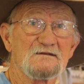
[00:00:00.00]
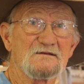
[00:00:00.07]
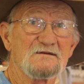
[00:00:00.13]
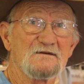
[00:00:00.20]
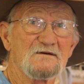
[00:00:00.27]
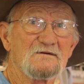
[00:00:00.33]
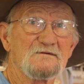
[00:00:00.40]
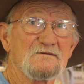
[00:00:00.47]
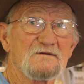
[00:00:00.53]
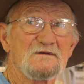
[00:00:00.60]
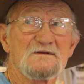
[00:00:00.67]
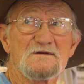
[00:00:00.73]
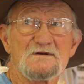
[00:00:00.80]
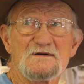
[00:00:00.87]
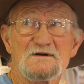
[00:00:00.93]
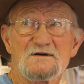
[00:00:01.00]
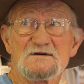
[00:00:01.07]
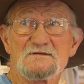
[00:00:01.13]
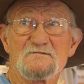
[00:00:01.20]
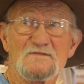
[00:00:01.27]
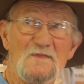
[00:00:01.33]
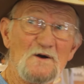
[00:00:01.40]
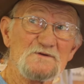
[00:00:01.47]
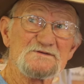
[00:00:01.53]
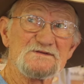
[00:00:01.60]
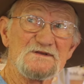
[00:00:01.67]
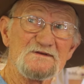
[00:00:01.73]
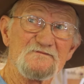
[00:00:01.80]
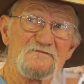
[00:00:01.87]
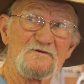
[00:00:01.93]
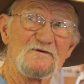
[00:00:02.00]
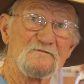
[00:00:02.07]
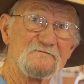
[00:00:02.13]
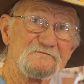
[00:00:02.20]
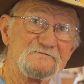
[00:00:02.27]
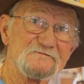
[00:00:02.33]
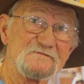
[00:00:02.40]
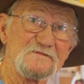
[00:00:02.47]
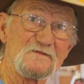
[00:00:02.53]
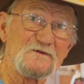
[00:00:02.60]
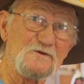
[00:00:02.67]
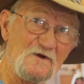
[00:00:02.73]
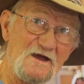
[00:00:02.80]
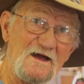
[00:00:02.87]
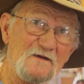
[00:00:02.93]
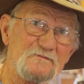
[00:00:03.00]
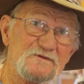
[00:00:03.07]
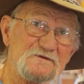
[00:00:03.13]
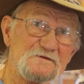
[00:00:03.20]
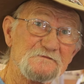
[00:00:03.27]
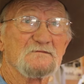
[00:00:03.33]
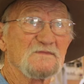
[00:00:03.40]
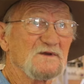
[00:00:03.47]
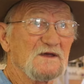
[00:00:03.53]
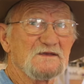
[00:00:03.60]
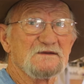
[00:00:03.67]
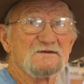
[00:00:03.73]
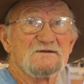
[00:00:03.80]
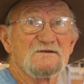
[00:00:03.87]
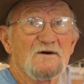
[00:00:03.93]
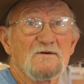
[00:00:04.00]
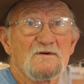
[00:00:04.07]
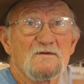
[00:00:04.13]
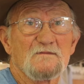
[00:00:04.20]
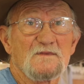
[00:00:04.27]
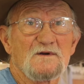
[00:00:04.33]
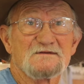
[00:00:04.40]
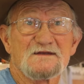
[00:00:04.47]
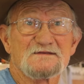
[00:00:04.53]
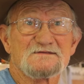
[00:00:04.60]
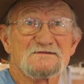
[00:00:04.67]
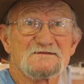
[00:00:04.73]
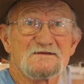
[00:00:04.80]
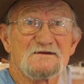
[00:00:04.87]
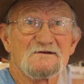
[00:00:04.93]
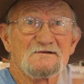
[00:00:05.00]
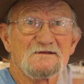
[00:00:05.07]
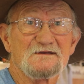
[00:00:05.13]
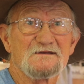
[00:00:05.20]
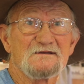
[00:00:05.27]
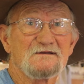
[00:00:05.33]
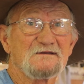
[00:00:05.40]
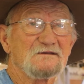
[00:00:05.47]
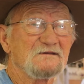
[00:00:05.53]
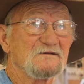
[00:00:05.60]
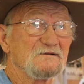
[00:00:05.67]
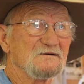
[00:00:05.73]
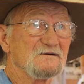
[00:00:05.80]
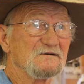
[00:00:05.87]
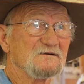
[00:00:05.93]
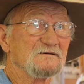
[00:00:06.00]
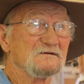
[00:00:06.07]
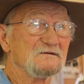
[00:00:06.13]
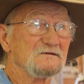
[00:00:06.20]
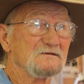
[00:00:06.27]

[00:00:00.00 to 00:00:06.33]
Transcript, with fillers: you know, uh, mostly from traps, but I didn't know them necessarily. Uh,